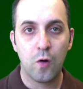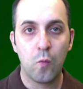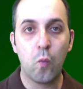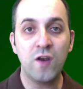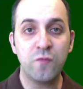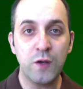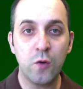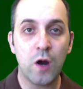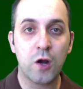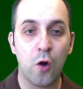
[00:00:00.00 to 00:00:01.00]
Once we do
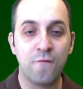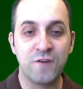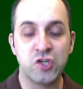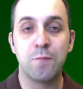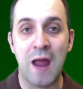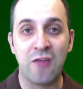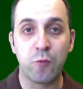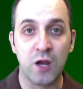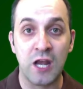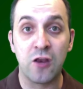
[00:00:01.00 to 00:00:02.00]
our coefficient math, we're
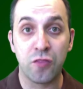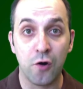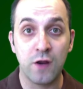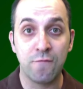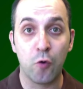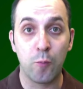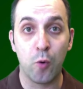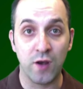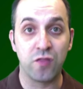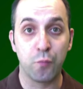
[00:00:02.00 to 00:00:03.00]
going to get
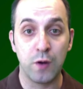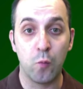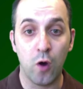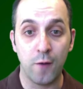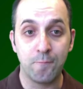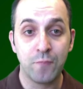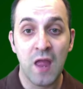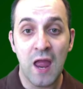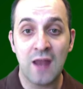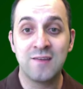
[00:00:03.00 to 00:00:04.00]
34.31.
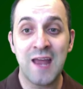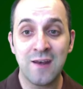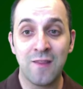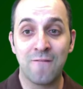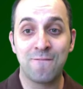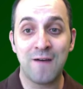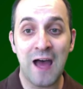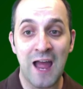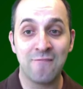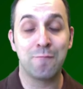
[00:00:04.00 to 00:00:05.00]
And 10 to the
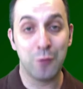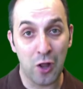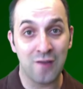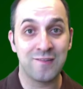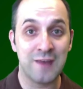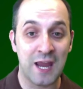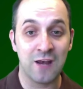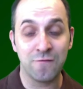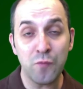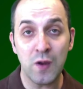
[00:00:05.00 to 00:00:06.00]
5 plus
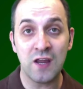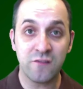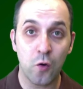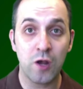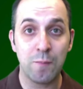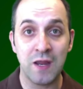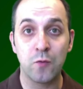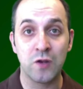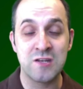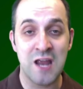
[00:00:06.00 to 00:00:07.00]
negative 3 is going to be equal
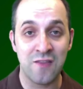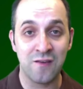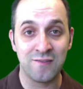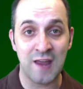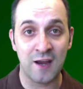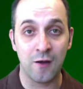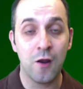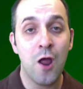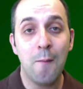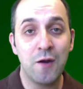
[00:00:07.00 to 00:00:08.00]
to 10 to the second.
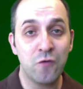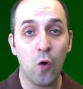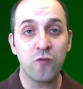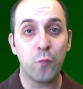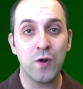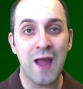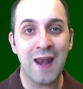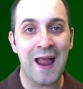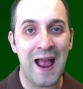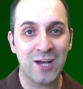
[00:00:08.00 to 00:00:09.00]
But of course, we're not
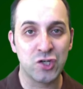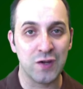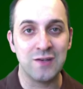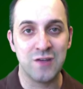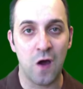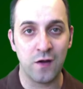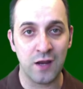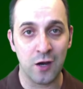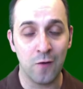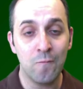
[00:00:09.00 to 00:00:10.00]
actually done
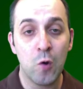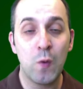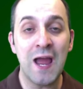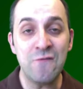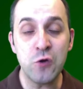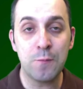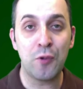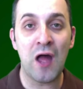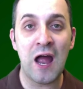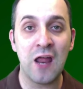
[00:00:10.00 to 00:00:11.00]
here. We have to
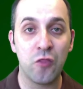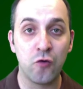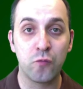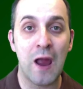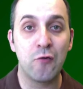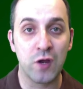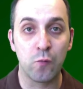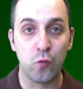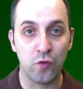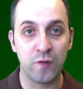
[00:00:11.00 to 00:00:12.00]
apply those rounding
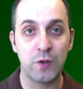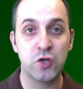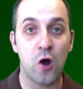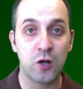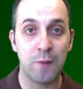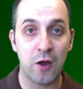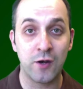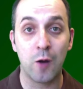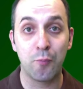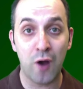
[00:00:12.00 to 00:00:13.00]
rules that we talked about in
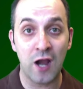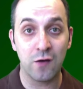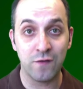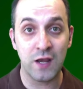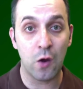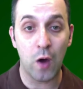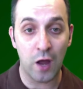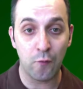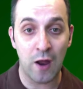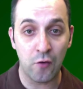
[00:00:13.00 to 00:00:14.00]
our prior video on
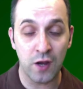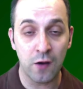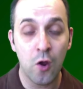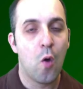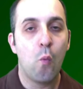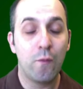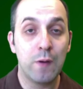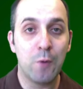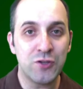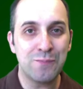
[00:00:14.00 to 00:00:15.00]
rounding. When we
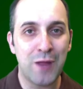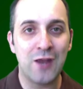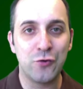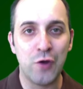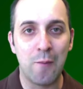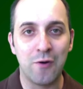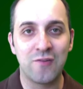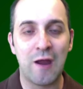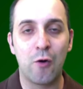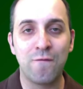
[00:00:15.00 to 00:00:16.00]
multiply two numbers,
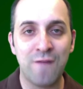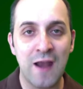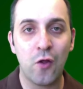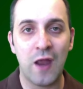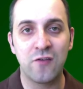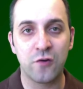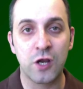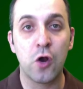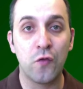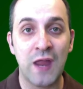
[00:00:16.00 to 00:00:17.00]
our final answer
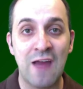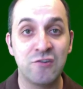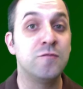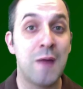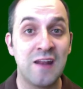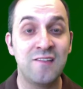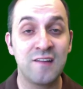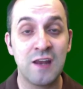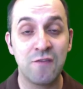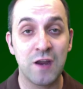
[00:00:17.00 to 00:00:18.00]
can only have as many
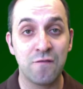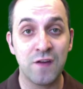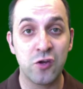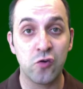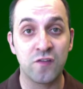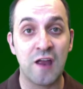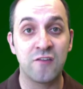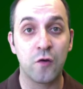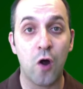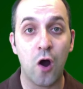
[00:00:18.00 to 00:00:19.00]
significant figures as
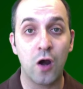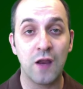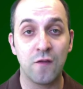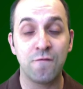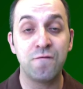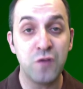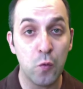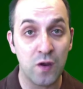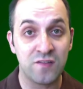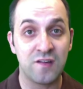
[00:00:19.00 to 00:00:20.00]
there are in the
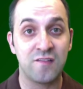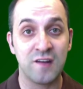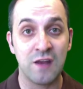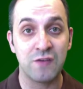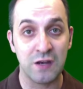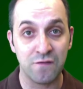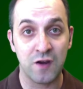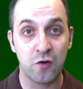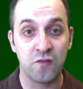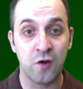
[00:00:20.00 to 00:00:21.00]
fewest significant
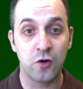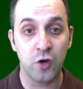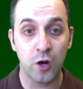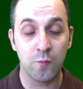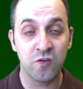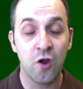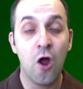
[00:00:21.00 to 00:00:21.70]
figures in our terms.